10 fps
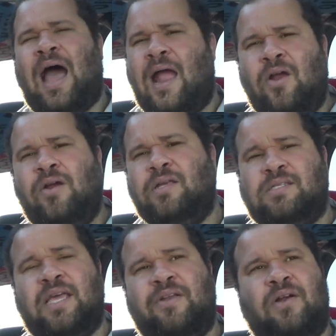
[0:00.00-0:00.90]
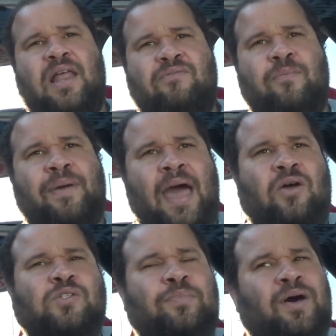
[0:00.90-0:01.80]
I heard it's 10 or 11
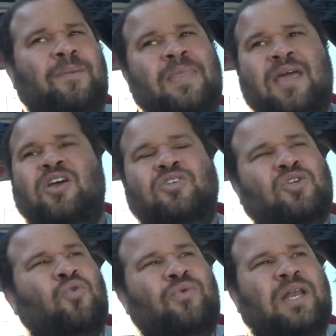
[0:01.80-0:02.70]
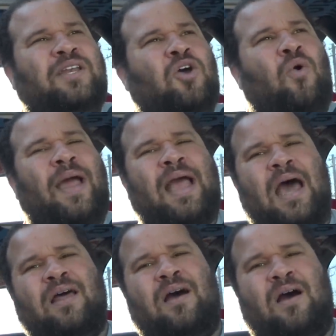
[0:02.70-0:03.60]
pounds, but don't really know. I
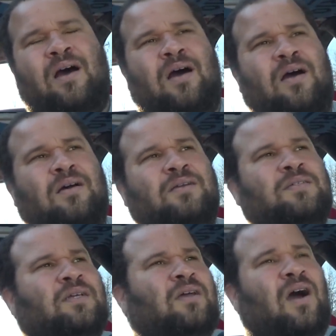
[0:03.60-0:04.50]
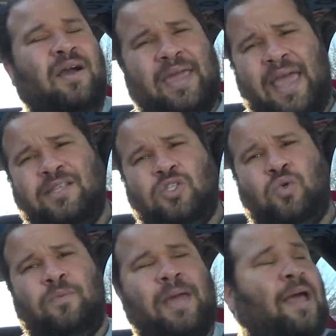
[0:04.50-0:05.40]
got a
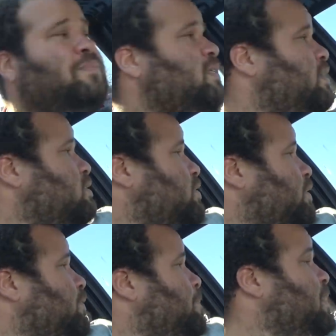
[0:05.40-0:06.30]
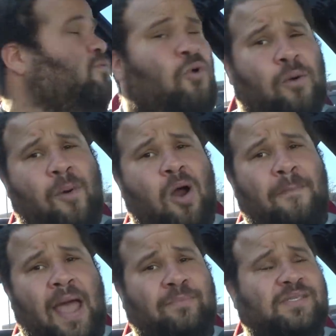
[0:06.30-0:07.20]
K-Tune map sensor, 4-bar
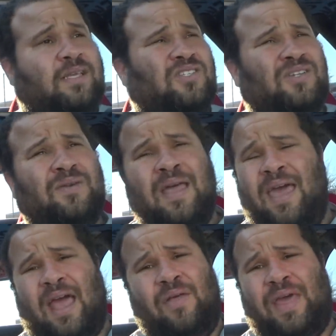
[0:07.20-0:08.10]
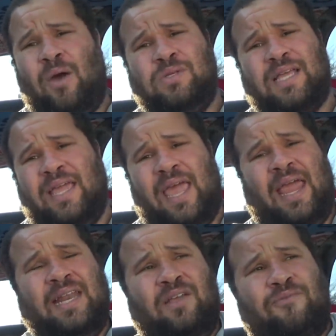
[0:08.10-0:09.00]
map sensor, and that was like
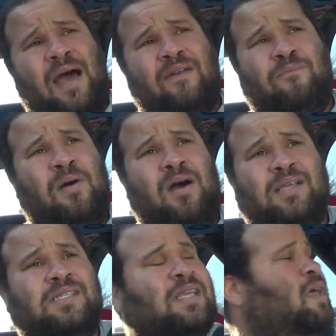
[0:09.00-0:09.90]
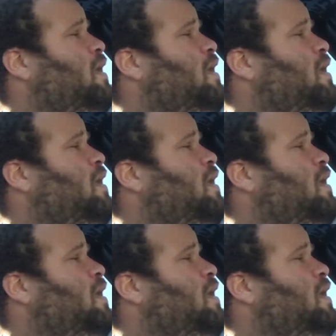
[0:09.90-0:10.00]
$85.